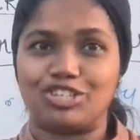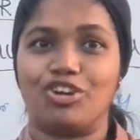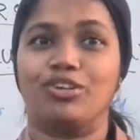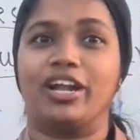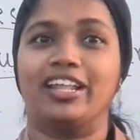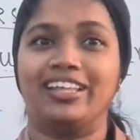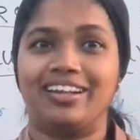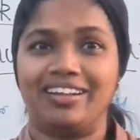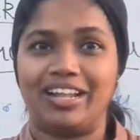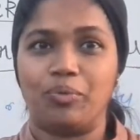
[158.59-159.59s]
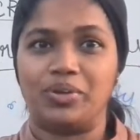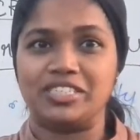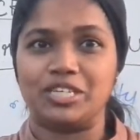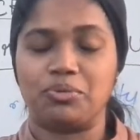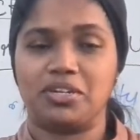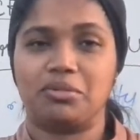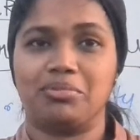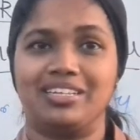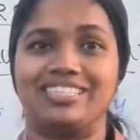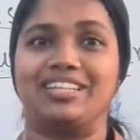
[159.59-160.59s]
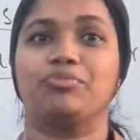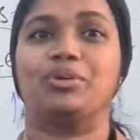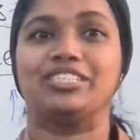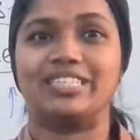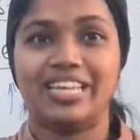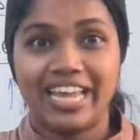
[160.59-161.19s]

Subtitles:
or another, then once in 20 minutes, then once in